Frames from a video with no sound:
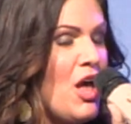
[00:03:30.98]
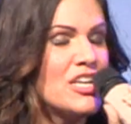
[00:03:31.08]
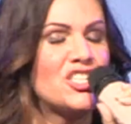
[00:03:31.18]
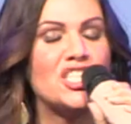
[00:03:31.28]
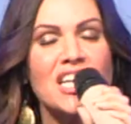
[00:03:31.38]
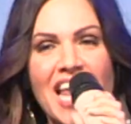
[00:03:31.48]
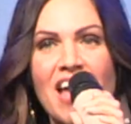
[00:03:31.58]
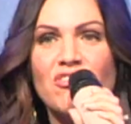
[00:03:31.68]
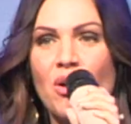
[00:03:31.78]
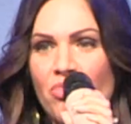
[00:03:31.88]
She
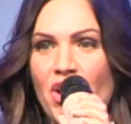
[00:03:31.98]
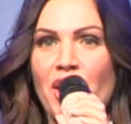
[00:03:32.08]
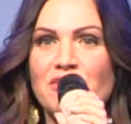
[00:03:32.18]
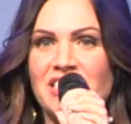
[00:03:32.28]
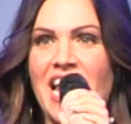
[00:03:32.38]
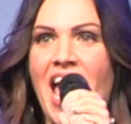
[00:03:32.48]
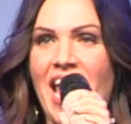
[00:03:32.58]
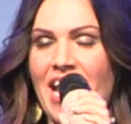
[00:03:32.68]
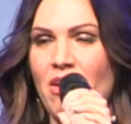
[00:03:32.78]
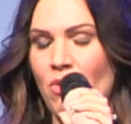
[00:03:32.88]
left on
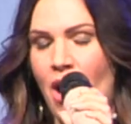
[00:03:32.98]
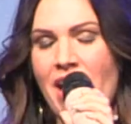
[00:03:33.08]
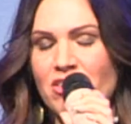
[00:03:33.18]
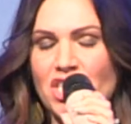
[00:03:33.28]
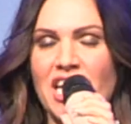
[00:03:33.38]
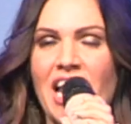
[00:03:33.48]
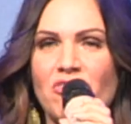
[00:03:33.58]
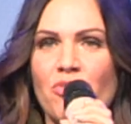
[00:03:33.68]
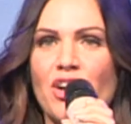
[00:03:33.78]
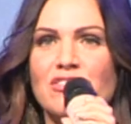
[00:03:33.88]
Thursday, after she
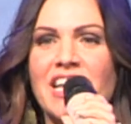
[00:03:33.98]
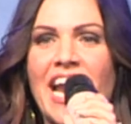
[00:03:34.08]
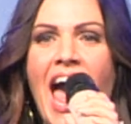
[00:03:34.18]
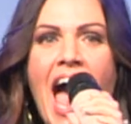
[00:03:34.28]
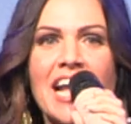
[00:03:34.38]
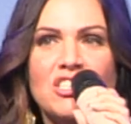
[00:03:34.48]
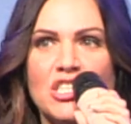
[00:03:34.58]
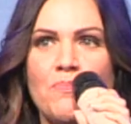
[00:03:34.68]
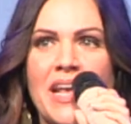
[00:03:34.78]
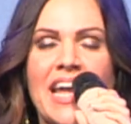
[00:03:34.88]
left on Thursday, and I
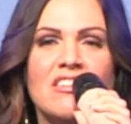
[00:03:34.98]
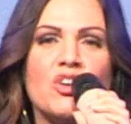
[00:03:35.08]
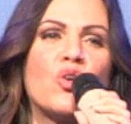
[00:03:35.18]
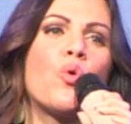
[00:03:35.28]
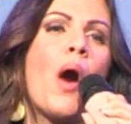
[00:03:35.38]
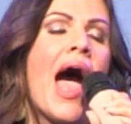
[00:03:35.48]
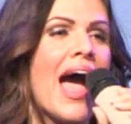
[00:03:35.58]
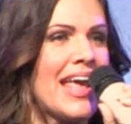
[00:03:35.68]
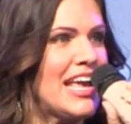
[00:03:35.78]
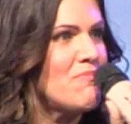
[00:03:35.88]
just began to
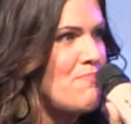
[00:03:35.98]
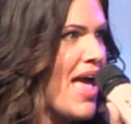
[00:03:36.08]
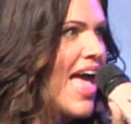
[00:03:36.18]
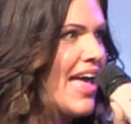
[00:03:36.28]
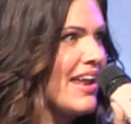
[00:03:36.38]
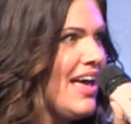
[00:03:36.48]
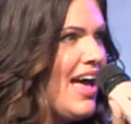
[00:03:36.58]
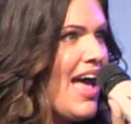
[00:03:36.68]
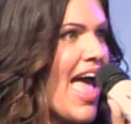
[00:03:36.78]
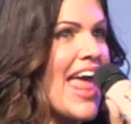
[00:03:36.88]
cry in bed.
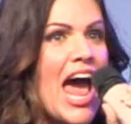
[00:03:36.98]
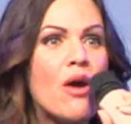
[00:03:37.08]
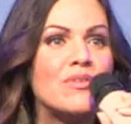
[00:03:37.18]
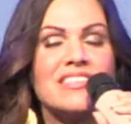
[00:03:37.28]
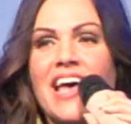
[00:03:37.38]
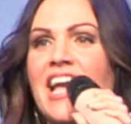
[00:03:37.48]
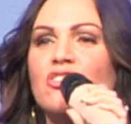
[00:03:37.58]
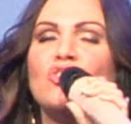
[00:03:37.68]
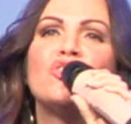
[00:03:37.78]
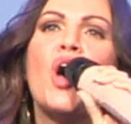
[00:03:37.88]
And I was
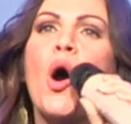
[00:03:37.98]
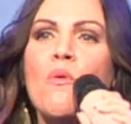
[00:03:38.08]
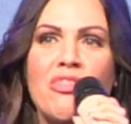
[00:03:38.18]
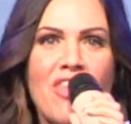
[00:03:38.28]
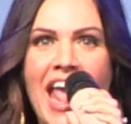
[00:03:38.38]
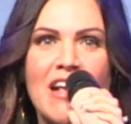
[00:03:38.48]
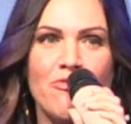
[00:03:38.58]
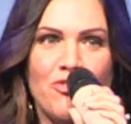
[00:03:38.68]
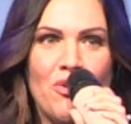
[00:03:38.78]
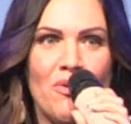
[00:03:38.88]
like so
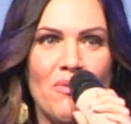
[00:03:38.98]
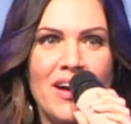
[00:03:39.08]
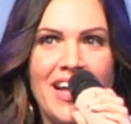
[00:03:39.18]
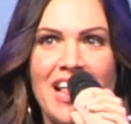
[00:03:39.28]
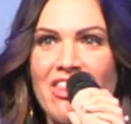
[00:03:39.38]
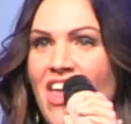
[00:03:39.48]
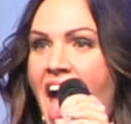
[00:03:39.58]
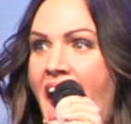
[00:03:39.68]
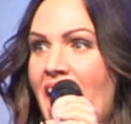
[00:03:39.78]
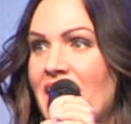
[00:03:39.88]
thankful
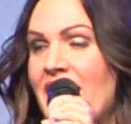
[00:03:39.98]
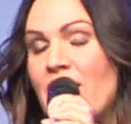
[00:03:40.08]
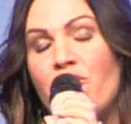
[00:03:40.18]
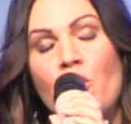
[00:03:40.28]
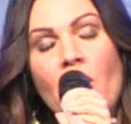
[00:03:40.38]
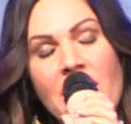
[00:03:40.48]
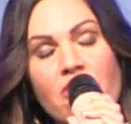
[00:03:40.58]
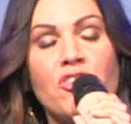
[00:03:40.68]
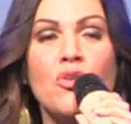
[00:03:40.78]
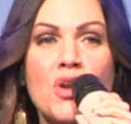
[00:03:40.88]
that and if you and
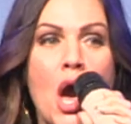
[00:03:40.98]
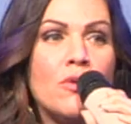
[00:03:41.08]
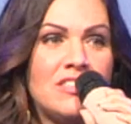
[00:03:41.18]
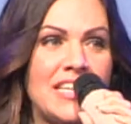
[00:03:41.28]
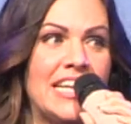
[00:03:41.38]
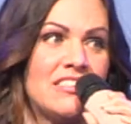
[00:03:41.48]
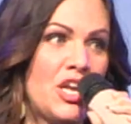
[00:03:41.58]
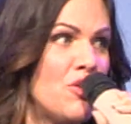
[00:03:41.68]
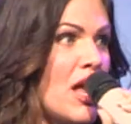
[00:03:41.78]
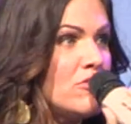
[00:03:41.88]
if you know Stacy,
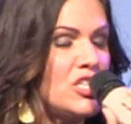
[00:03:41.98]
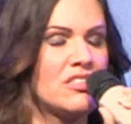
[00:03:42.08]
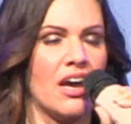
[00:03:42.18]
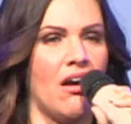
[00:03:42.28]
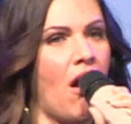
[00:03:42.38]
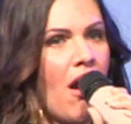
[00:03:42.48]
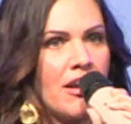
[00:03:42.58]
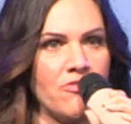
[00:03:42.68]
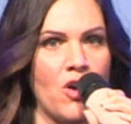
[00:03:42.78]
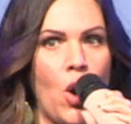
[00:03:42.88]
you know she's got a
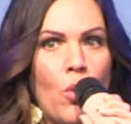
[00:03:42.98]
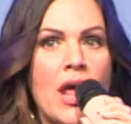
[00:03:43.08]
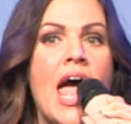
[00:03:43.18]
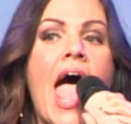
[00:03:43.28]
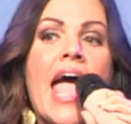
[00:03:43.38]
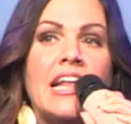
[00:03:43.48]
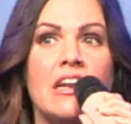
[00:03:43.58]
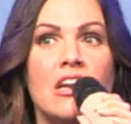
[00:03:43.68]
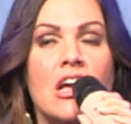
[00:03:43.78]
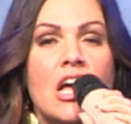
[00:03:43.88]
heart of gold and